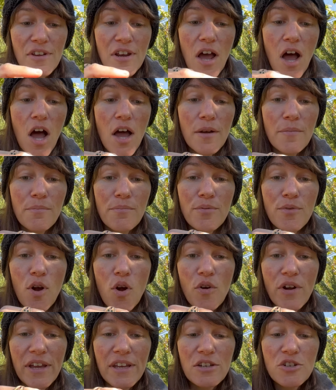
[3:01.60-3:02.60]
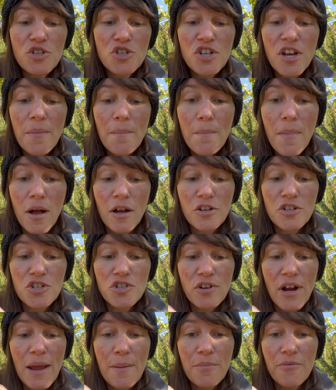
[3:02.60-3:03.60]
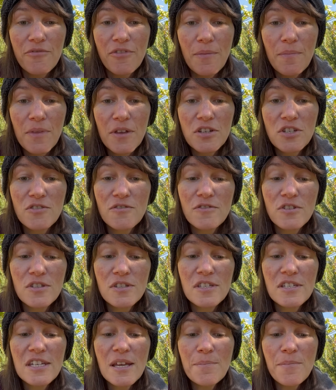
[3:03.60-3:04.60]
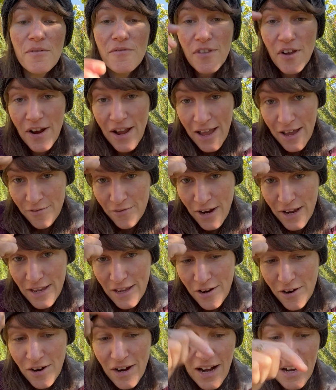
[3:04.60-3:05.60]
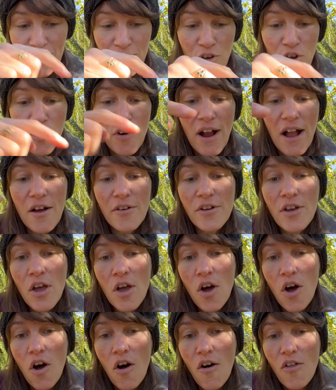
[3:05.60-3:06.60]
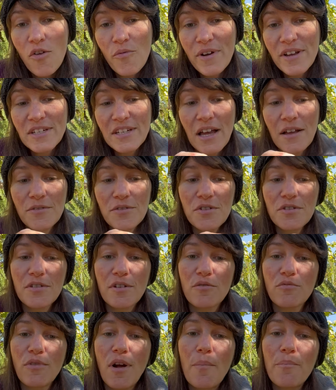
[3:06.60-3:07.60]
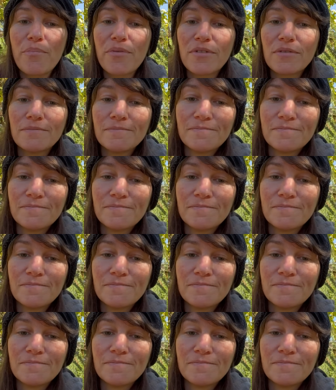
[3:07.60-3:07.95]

an unbroken chipmunk stripe from the tip of their head right here, kind of their crown, all the way down to their rump.